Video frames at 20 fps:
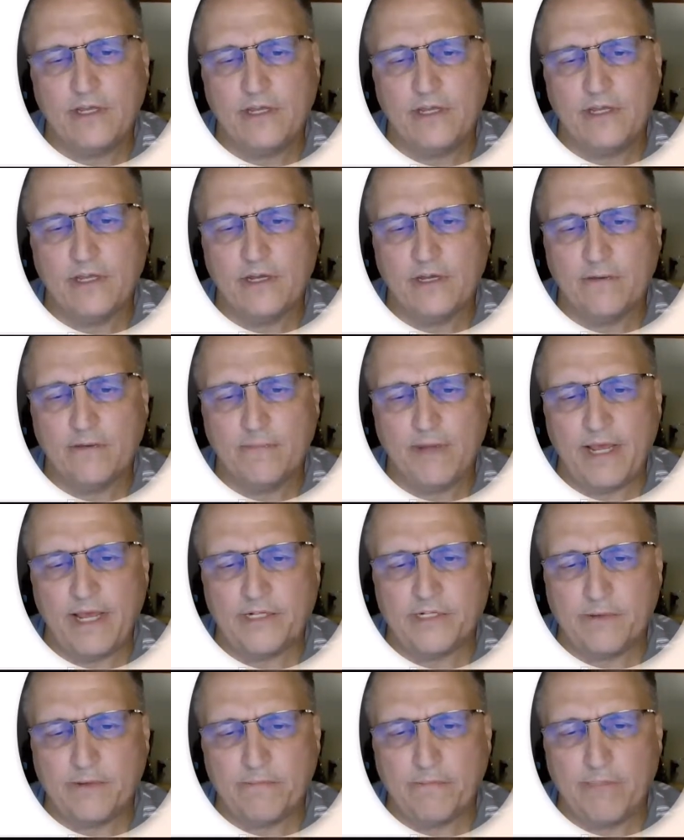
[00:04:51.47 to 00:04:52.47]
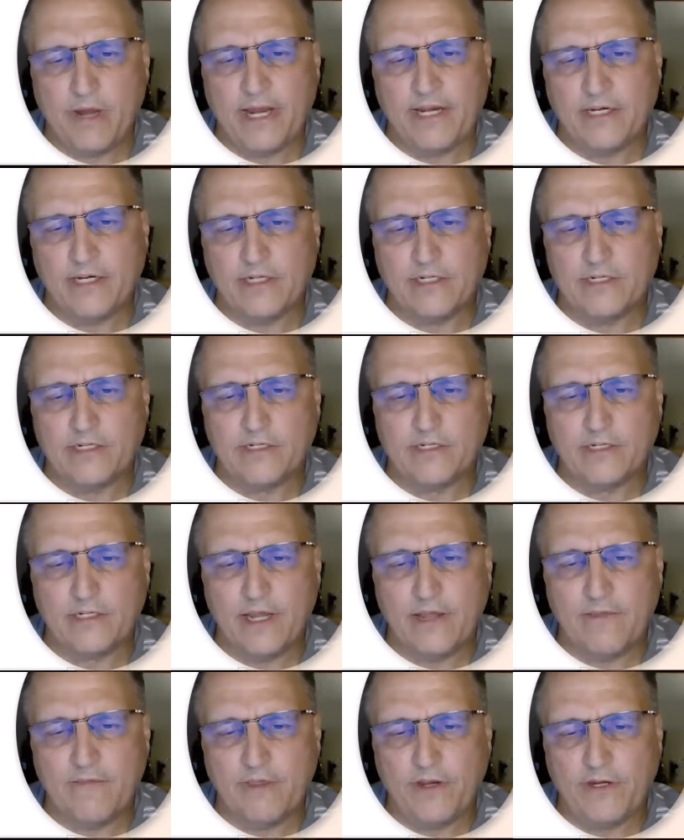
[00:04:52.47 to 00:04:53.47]
as a minus
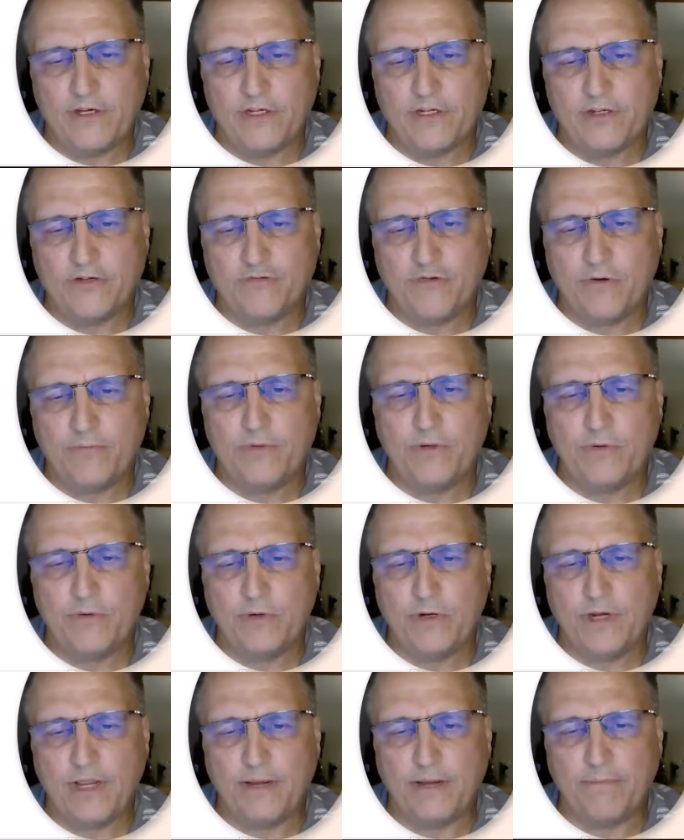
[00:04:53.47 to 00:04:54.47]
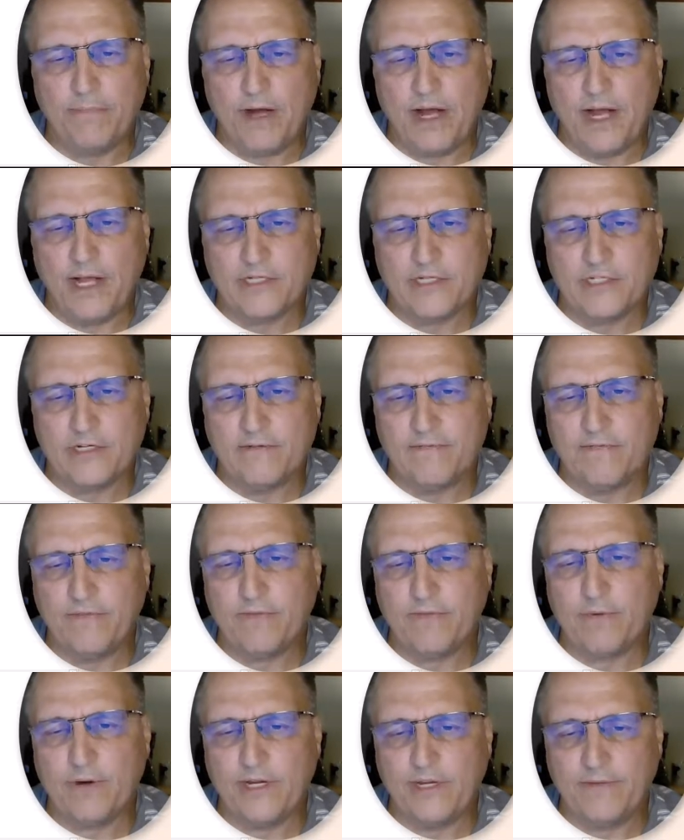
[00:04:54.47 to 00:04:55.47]
and then distribute a positive
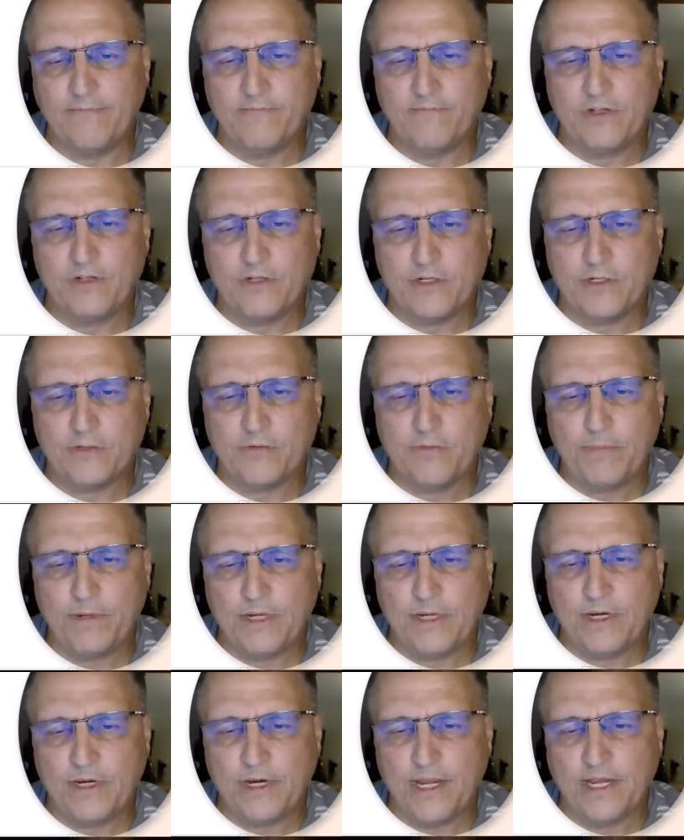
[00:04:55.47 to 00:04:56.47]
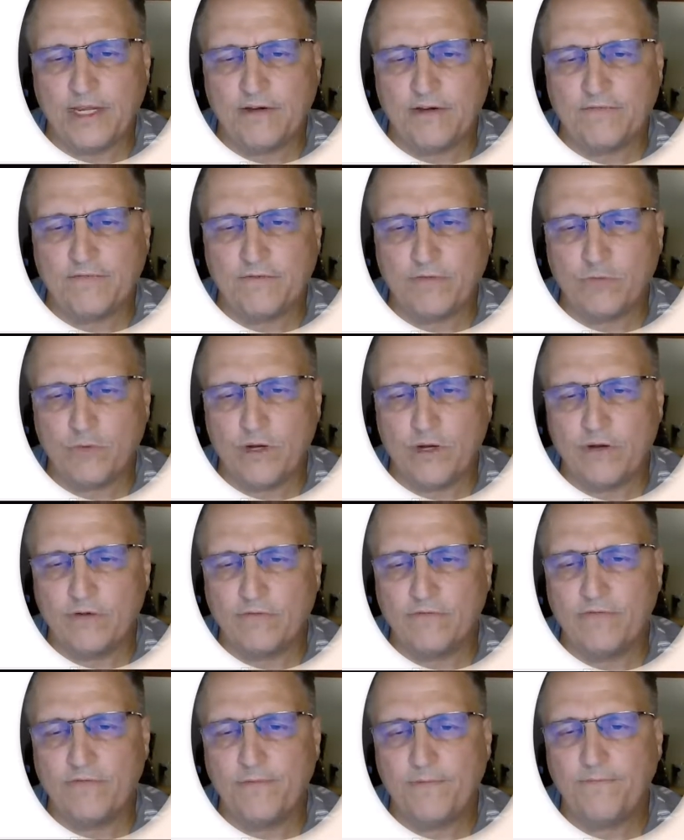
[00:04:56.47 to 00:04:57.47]
3. So this would be a negative
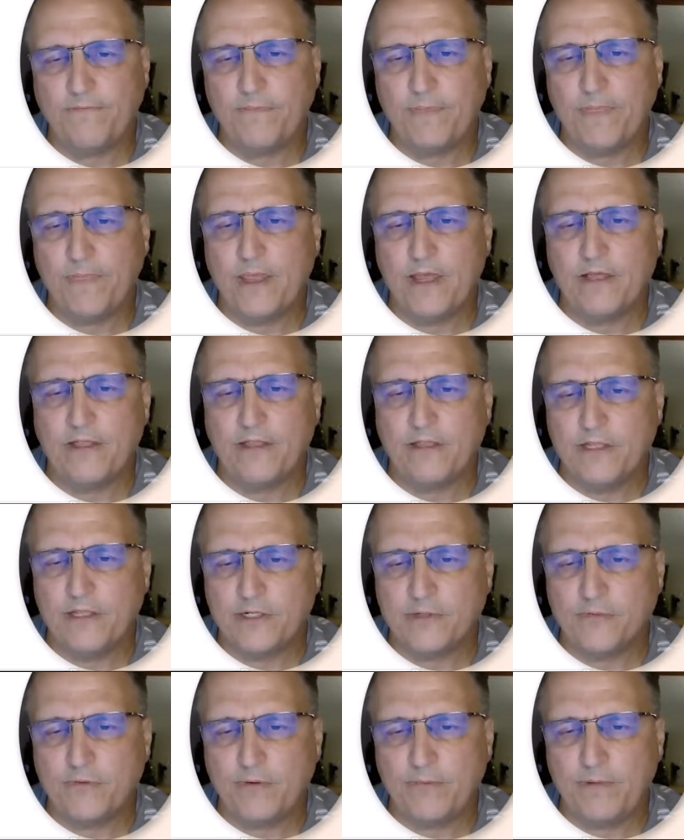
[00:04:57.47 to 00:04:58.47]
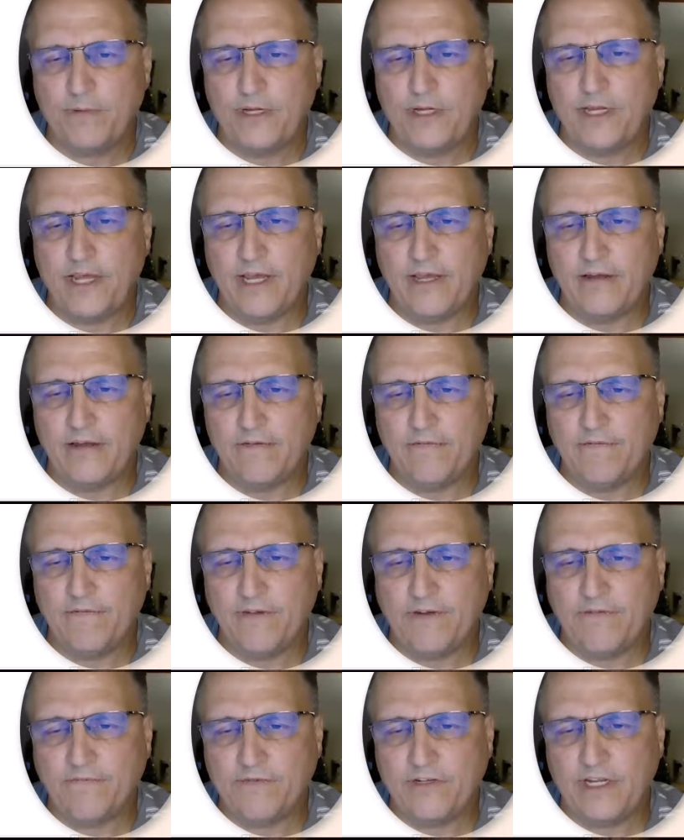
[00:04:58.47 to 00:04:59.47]
12, this would be a
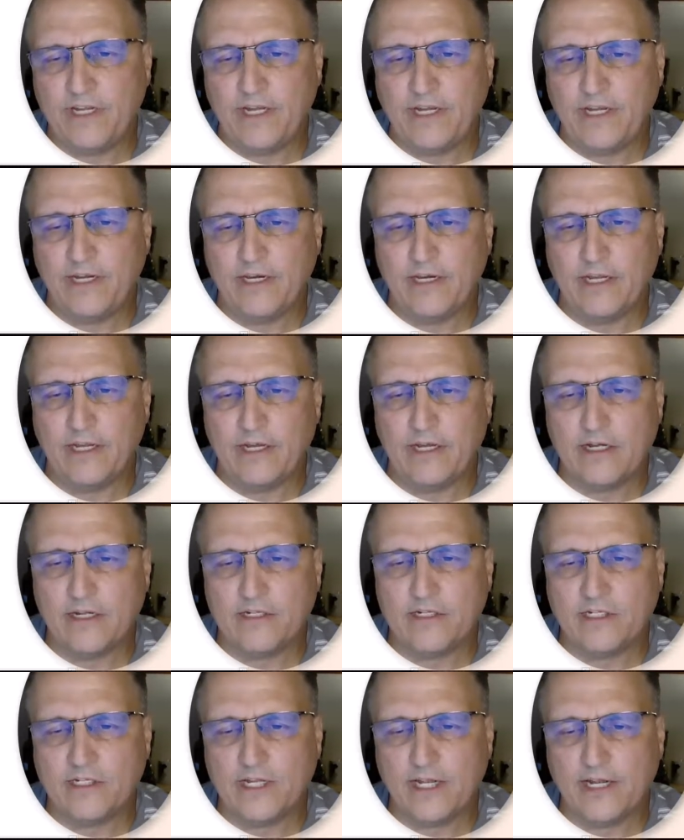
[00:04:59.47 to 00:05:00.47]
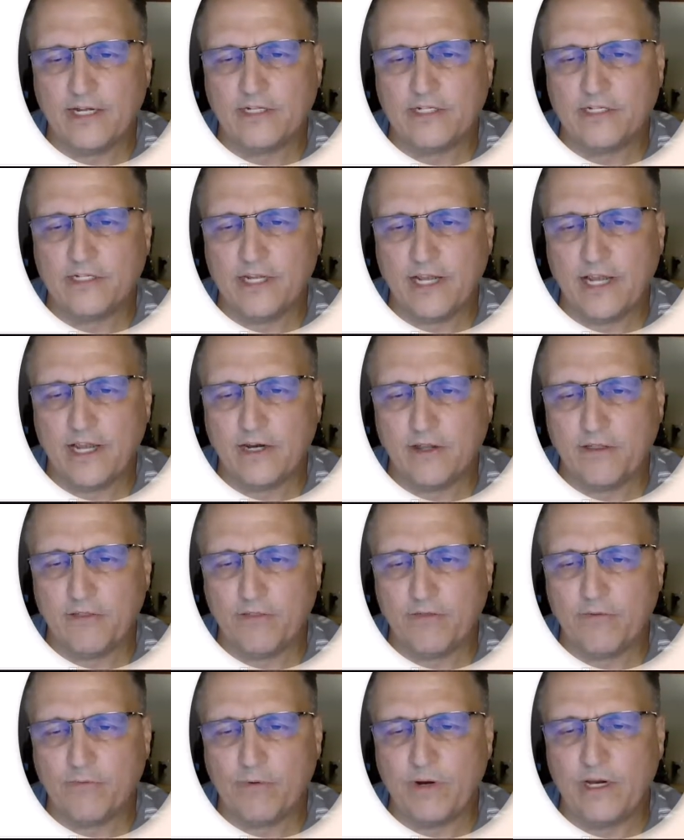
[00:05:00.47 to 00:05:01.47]
15, a 6, and a
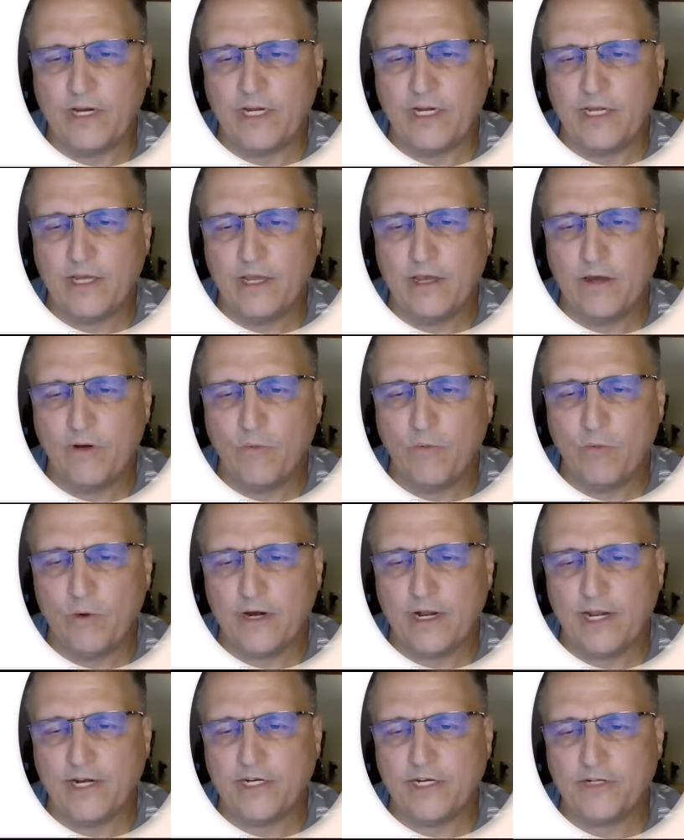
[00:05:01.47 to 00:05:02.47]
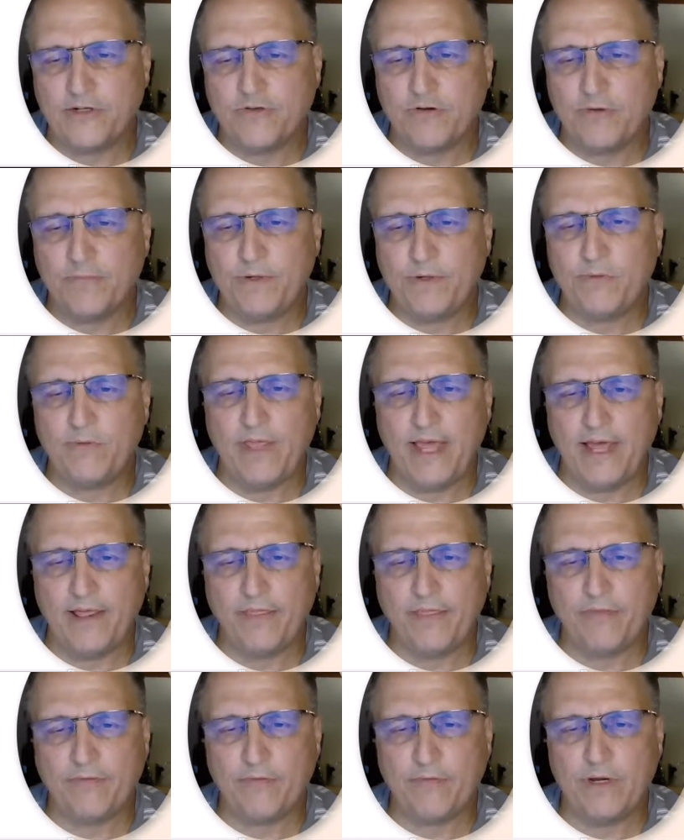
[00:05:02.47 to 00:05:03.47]
3 when I distribute
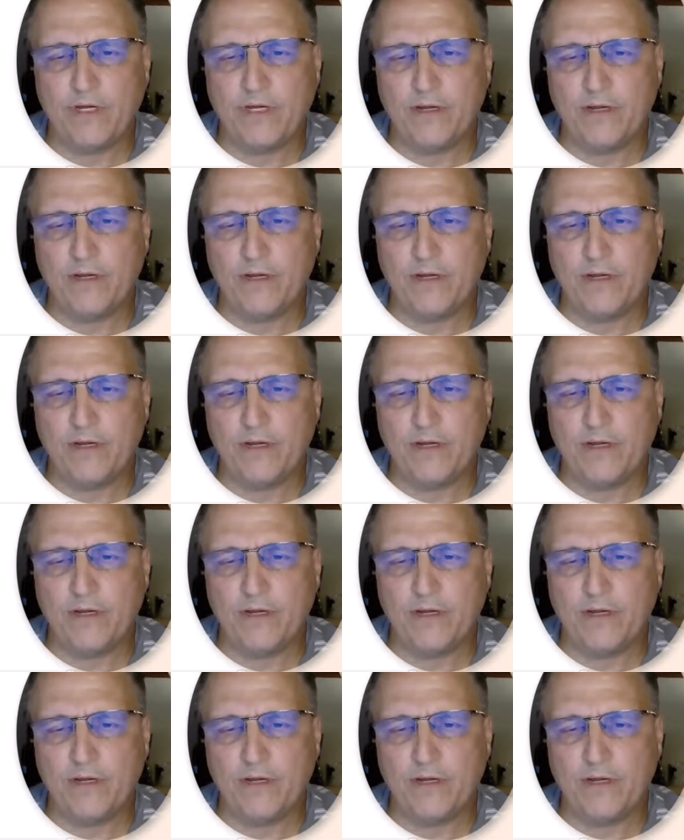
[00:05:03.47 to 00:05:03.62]
that 3